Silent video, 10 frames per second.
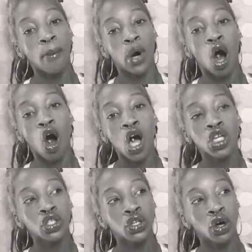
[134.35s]
but
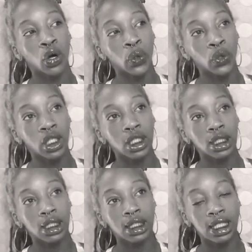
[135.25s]
also
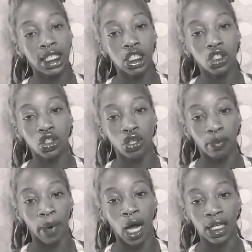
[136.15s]
teach
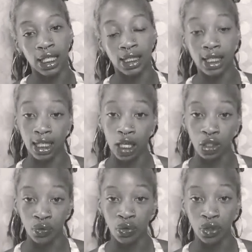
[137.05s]
your body to
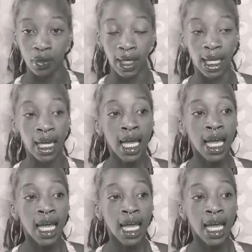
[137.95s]
get used to it.